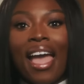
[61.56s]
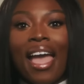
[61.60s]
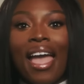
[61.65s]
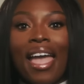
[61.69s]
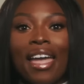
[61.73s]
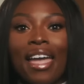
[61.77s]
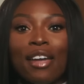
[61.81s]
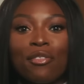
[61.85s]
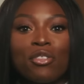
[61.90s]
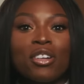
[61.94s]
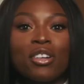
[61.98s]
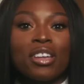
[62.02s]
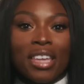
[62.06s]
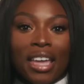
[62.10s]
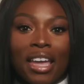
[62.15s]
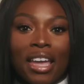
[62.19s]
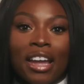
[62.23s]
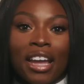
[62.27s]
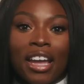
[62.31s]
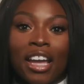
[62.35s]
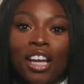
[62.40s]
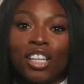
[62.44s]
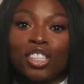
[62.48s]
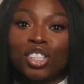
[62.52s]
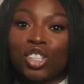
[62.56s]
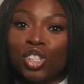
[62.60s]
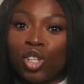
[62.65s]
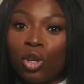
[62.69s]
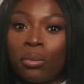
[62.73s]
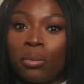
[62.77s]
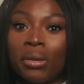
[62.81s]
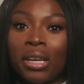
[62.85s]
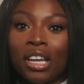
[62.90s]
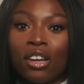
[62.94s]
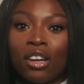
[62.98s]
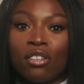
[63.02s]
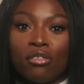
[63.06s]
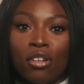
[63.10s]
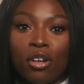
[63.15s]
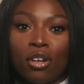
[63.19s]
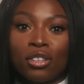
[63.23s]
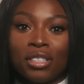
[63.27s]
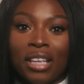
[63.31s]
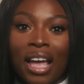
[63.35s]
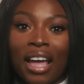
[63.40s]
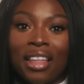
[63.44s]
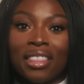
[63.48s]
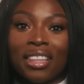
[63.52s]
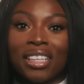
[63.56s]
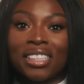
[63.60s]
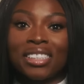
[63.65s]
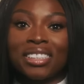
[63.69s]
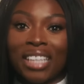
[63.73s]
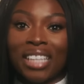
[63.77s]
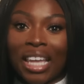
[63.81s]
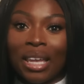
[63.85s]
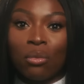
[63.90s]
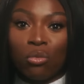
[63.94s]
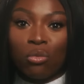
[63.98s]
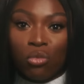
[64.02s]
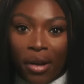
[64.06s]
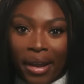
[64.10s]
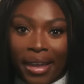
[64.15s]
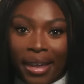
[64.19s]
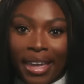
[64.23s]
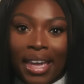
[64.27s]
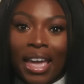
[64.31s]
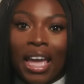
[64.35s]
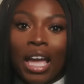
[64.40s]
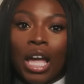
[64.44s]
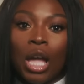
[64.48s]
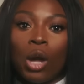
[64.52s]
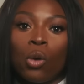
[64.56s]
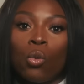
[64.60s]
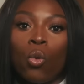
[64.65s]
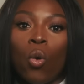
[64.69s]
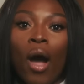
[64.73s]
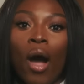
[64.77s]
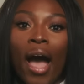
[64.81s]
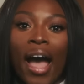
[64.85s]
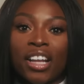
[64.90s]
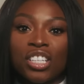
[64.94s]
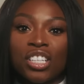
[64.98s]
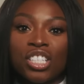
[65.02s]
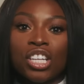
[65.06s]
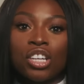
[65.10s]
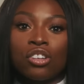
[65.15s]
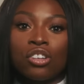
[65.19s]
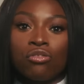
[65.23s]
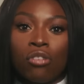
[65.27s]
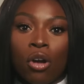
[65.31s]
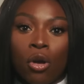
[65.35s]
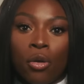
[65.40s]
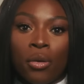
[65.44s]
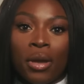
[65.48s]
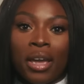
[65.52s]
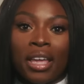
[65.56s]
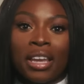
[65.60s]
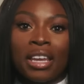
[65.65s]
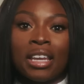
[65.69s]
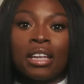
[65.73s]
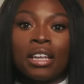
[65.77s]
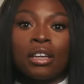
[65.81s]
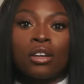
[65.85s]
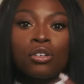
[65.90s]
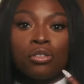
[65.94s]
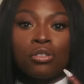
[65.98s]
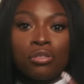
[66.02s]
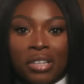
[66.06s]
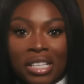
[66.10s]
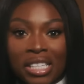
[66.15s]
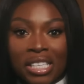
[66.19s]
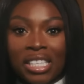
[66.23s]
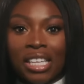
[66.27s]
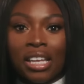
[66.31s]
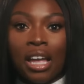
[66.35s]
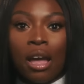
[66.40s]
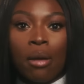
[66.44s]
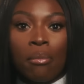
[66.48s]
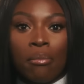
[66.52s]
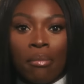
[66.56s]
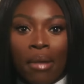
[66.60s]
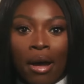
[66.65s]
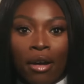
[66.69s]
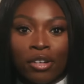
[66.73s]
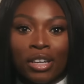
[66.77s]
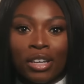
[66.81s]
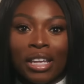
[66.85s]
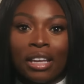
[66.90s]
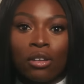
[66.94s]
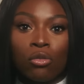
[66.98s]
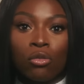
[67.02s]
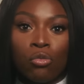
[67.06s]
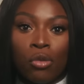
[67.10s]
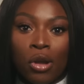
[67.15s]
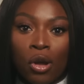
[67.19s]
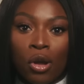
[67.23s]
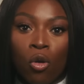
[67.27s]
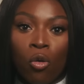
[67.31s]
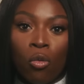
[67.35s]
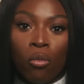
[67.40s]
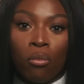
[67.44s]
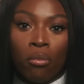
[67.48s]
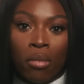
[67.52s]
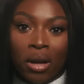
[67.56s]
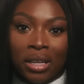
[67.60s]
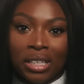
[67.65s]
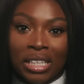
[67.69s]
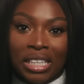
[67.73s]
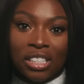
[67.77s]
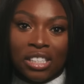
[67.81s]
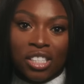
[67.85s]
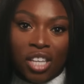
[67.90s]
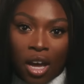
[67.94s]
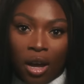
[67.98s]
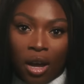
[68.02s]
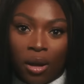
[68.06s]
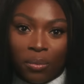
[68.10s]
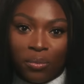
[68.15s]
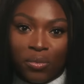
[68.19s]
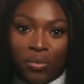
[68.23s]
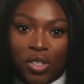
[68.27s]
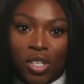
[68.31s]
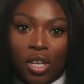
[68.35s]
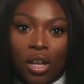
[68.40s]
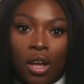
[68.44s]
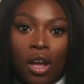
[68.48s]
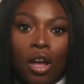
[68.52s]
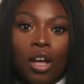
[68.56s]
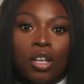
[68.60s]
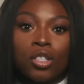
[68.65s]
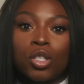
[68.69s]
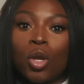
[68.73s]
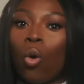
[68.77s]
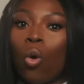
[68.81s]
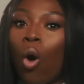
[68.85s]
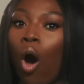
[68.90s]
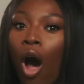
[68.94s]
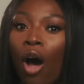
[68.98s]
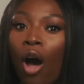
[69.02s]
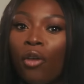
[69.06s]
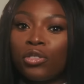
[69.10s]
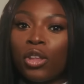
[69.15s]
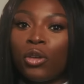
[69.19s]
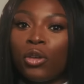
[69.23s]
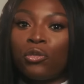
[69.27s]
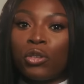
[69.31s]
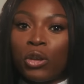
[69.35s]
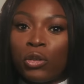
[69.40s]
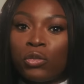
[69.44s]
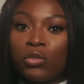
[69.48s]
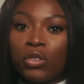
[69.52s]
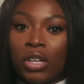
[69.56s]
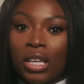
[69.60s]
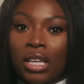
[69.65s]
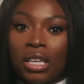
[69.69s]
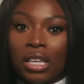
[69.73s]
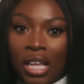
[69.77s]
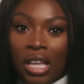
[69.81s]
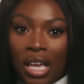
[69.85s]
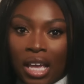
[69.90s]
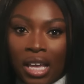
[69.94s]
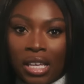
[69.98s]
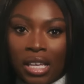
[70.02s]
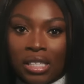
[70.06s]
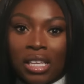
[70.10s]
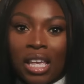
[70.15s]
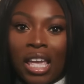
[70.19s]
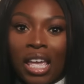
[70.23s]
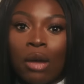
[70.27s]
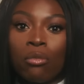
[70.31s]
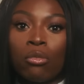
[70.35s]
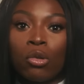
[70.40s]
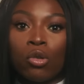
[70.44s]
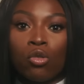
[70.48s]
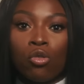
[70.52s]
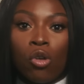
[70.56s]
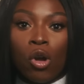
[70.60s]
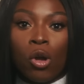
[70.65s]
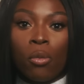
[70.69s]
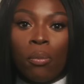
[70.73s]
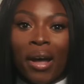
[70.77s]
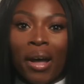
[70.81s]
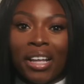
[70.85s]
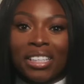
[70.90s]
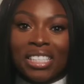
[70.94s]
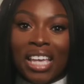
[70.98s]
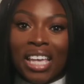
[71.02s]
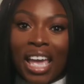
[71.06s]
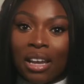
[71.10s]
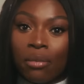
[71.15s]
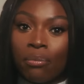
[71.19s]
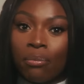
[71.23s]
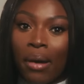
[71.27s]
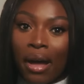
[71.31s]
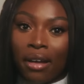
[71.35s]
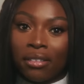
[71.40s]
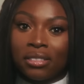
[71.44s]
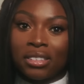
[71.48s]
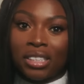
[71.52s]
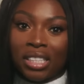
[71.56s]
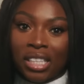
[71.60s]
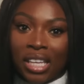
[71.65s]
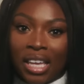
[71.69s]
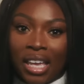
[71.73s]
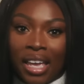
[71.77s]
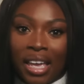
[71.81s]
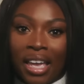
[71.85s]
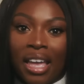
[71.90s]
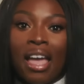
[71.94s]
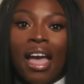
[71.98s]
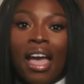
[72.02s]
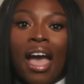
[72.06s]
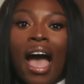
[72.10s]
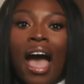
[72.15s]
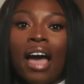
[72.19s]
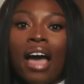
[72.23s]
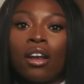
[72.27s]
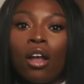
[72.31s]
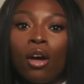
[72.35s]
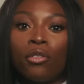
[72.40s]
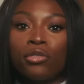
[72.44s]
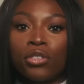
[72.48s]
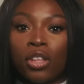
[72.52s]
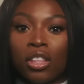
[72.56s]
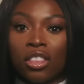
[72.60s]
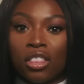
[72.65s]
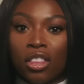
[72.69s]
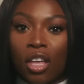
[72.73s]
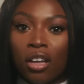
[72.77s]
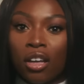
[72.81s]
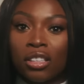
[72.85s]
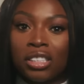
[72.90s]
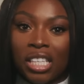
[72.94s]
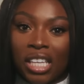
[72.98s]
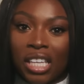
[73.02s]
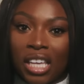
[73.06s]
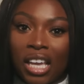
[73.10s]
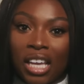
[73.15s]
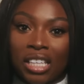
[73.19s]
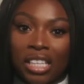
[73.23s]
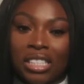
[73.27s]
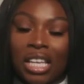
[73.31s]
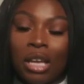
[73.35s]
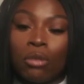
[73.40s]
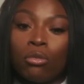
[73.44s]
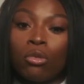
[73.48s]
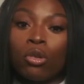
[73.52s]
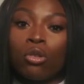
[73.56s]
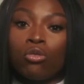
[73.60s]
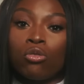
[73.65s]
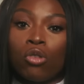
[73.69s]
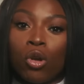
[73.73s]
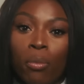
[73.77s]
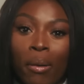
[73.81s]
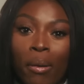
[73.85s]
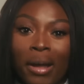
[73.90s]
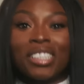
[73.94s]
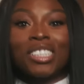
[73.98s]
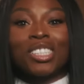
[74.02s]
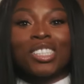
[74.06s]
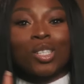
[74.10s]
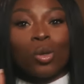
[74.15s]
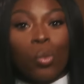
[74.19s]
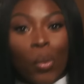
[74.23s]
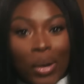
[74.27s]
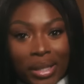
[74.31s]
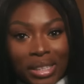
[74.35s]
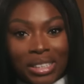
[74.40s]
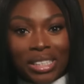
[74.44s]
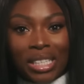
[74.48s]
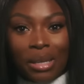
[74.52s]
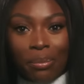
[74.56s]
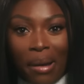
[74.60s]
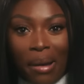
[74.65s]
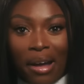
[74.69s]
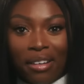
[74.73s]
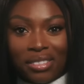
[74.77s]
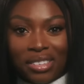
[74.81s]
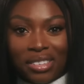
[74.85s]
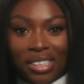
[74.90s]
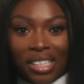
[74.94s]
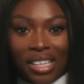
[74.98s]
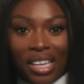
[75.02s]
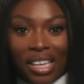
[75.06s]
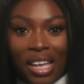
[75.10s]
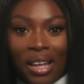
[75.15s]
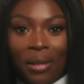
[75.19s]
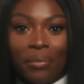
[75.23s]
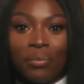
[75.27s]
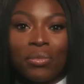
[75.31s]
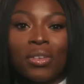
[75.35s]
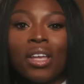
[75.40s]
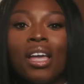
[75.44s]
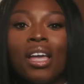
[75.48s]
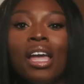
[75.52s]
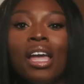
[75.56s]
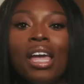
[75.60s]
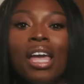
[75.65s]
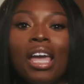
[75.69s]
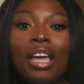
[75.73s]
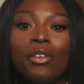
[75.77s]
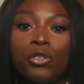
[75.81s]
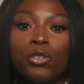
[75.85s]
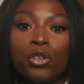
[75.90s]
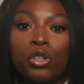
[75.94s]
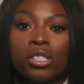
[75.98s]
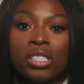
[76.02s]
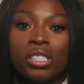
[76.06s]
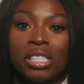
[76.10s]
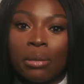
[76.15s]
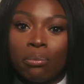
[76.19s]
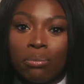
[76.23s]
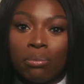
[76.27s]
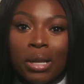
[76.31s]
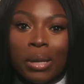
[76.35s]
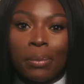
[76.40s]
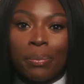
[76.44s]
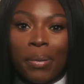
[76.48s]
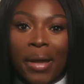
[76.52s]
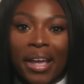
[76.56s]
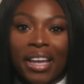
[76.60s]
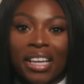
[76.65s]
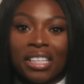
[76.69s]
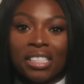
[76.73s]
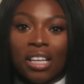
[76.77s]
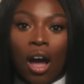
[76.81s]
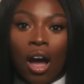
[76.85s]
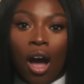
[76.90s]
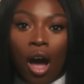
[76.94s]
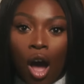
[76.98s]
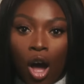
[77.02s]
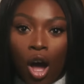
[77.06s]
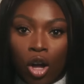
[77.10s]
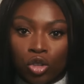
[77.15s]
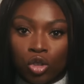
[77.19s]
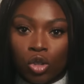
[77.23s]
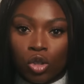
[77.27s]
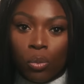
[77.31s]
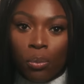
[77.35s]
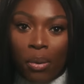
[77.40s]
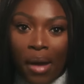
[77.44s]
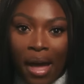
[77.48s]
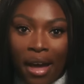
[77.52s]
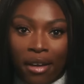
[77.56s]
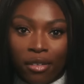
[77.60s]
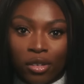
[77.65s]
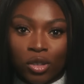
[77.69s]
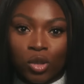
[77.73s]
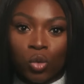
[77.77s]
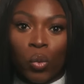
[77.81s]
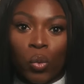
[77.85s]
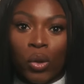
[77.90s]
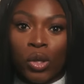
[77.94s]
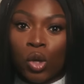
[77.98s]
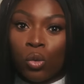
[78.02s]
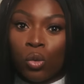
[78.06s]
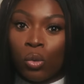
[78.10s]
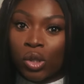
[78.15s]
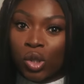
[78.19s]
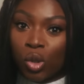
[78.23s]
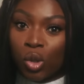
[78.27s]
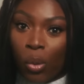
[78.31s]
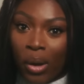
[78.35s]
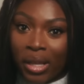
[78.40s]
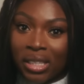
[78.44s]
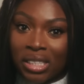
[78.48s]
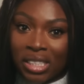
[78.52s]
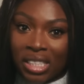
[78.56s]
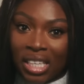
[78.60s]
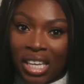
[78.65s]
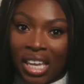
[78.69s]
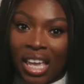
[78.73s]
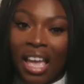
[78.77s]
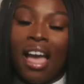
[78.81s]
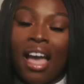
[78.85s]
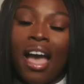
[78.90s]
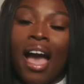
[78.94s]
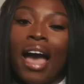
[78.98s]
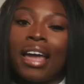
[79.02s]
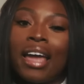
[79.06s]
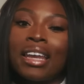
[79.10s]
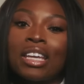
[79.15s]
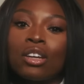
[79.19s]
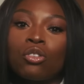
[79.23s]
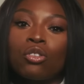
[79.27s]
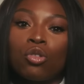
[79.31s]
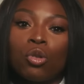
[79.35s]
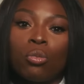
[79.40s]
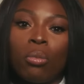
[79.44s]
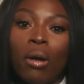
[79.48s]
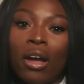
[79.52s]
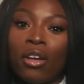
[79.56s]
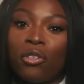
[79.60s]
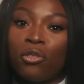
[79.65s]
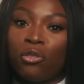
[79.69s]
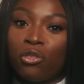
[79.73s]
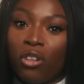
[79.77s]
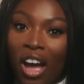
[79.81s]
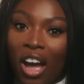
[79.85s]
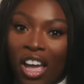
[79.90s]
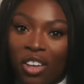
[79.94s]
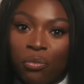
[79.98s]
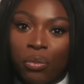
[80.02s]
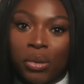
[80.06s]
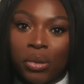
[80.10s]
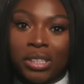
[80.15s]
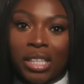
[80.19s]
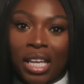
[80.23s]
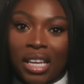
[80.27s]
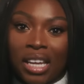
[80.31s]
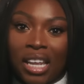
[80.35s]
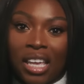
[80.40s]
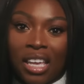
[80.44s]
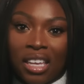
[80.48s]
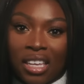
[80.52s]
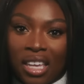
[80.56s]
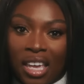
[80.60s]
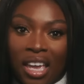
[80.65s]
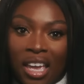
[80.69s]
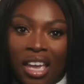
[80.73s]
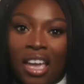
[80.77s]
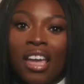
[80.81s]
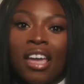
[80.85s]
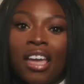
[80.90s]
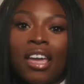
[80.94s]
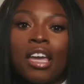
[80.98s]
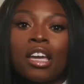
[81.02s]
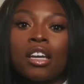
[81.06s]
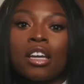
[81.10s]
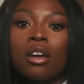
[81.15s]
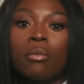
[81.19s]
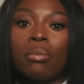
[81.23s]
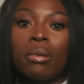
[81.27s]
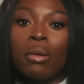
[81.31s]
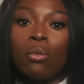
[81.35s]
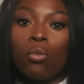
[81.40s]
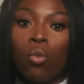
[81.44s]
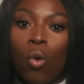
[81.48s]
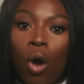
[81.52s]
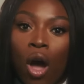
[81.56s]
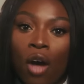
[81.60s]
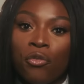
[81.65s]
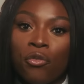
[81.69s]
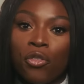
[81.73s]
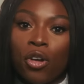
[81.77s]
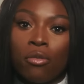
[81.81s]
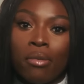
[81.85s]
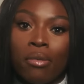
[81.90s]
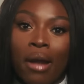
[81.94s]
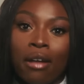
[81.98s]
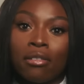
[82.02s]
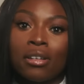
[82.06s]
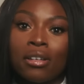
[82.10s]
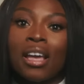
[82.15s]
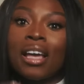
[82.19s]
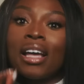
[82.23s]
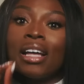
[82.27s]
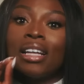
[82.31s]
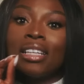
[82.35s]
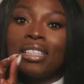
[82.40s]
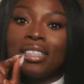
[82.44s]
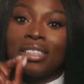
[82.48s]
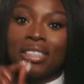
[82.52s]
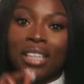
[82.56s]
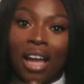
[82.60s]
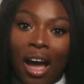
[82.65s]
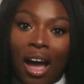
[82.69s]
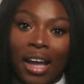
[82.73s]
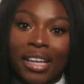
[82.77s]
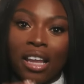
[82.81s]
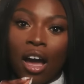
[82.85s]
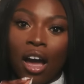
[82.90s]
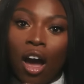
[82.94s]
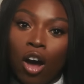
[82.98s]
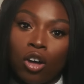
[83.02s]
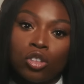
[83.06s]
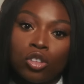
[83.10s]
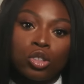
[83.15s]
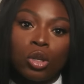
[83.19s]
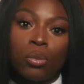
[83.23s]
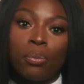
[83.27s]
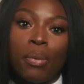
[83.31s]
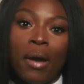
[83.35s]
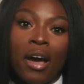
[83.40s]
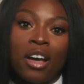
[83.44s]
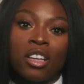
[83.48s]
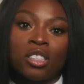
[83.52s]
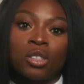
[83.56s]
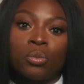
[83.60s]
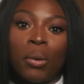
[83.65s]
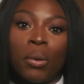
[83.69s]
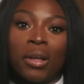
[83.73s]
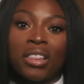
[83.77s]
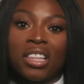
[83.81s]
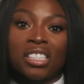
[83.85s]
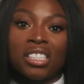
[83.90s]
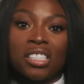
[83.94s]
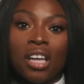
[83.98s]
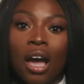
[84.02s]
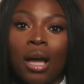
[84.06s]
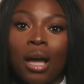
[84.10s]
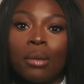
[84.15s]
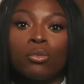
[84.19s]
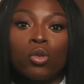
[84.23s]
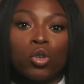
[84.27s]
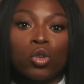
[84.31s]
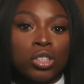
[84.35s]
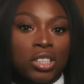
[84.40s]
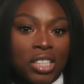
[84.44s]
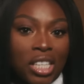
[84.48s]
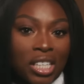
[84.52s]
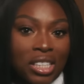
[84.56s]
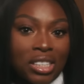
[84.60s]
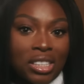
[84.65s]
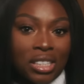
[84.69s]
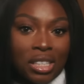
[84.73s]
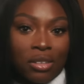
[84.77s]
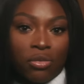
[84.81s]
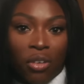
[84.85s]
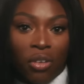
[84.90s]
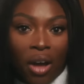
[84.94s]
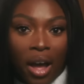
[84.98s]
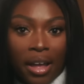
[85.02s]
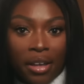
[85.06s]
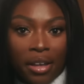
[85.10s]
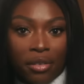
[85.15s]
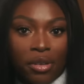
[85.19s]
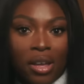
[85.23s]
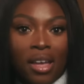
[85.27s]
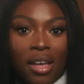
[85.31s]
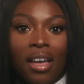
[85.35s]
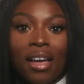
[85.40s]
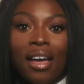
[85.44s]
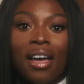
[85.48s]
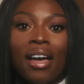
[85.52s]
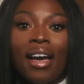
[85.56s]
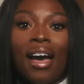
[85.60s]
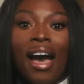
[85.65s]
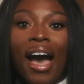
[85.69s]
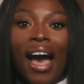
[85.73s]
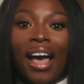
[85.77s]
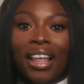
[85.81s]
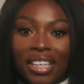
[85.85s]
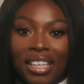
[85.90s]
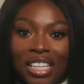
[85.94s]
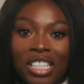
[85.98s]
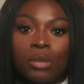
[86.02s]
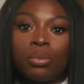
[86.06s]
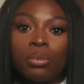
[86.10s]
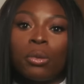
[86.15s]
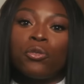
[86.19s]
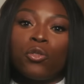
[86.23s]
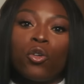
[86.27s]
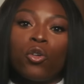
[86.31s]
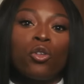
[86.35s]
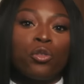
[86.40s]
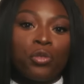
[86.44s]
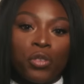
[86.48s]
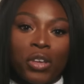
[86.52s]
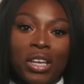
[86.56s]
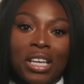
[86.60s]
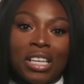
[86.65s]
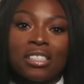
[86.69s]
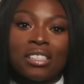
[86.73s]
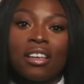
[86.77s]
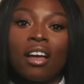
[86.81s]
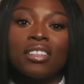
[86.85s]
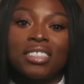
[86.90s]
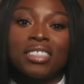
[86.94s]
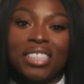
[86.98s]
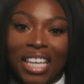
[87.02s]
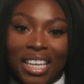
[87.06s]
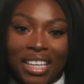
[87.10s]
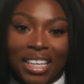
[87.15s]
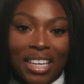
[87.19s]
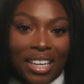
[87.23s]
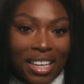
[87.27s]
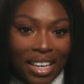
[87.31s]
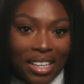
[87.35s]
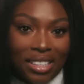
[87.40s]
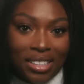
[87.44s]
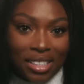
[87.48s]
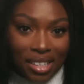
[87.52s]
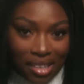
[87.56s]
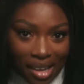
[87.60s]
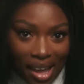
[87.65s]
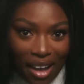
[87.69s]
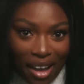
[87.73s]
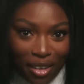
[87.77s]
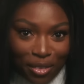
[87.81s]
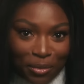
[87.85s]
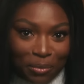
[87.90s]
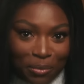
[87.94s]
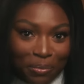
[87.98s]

Every year, assuming it grows at the same rate, it will actually grow in an increasing amount in real money terms. So after 15 years, it would grow by £10 a year, and after 30 years, it would grow by £20 a year. If you simply paid £100 when you were 20 and it grew by 5% a year, it could be worth around £900 by the time you're 65 at least before fees are taken into account.